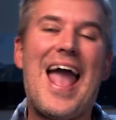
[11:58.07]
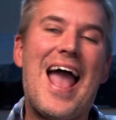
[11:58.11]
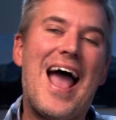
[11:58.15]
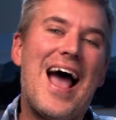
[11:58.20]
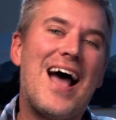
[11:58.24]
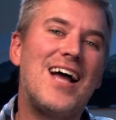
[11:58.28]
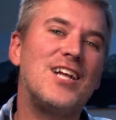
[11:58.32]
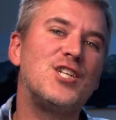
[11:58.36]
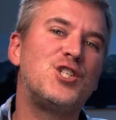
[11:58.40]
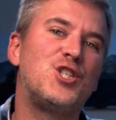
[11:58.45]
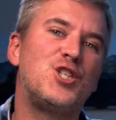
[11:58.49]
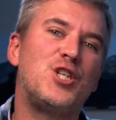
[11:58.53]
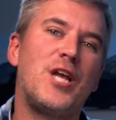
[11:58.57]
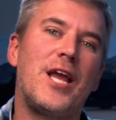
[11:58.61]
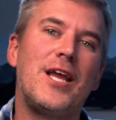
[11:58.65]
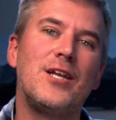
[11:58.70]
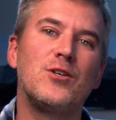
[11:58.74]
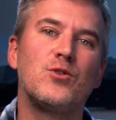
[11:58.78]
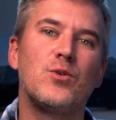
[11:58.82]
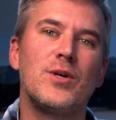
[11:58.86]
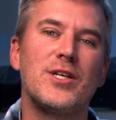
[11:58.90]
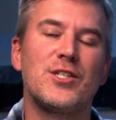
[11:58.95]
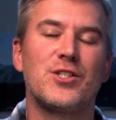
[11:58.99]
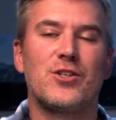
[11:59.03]
at
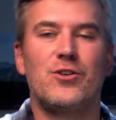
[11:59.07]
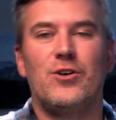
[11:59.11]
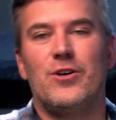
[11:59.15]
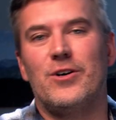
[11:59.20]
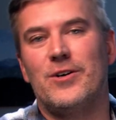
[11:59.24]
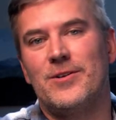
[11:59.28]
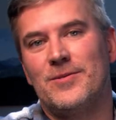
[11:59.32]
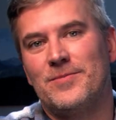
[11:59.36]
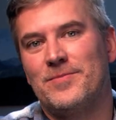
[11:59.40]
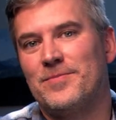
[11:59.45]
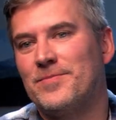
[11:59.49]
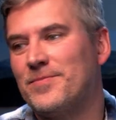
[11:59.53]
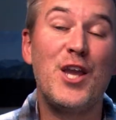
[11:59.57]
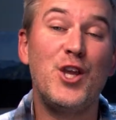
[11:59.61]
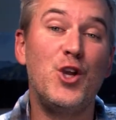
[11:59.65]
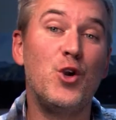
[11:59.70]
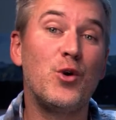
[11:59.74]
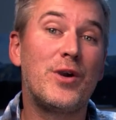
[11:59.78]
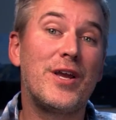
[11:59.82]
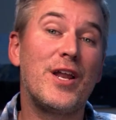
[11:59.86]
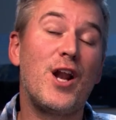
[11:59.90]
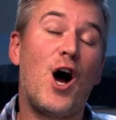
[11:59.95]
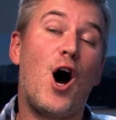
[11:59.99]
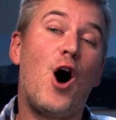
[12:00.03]
Shane Driscoll.
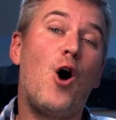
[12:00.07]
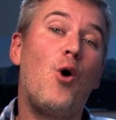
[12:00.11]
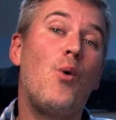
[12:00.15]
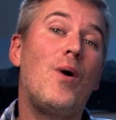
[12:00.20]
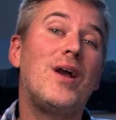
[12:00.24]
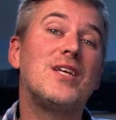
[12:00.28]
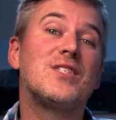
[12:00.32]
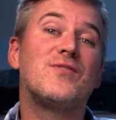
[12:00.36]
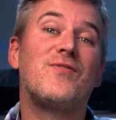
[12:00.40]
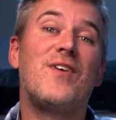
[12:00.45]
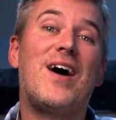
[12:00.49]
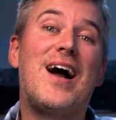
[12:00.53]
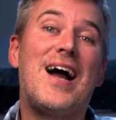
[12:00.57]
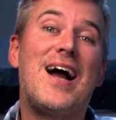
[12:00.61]
You can always